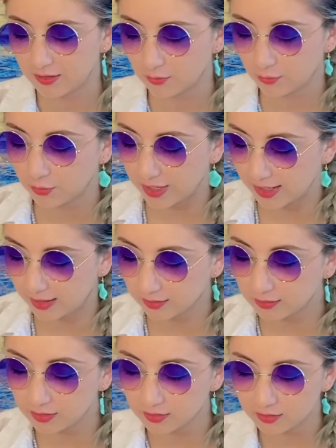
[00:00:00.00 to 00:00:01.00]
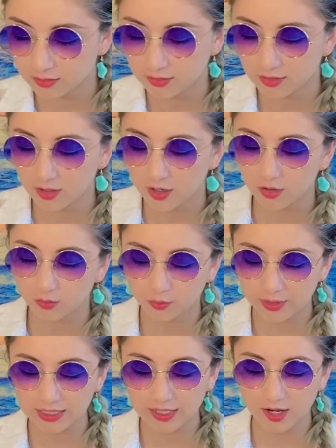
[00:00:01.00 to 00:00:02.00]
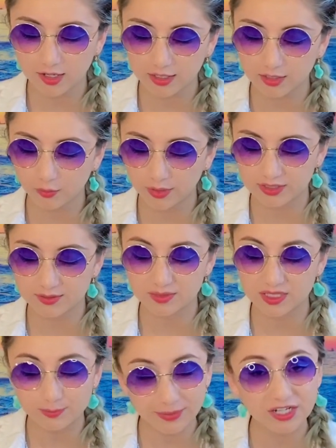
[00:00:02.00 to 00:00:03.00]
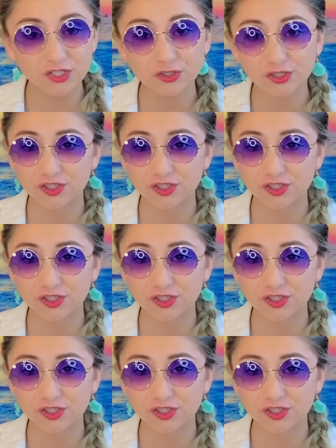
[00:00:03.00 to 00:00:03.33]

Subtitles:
Well, we are going to wear some special